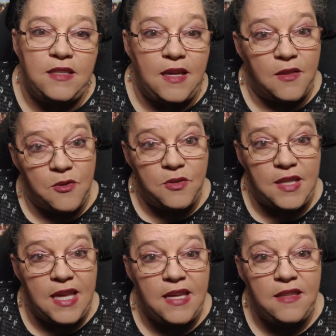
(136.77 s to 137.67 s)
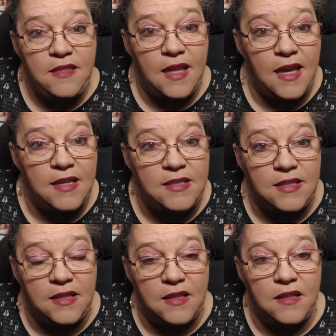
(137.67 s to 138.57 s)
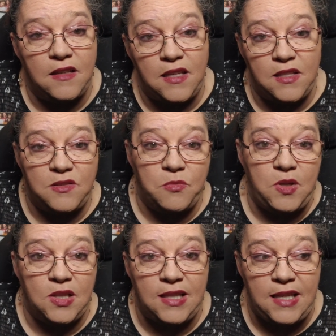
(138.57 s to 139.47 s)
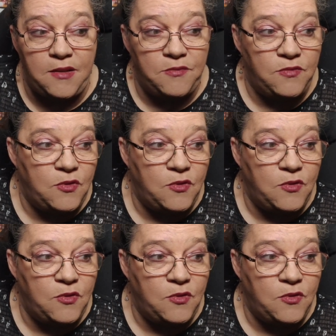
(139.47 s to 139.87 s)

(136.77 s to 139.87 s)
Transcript: The other thing that is really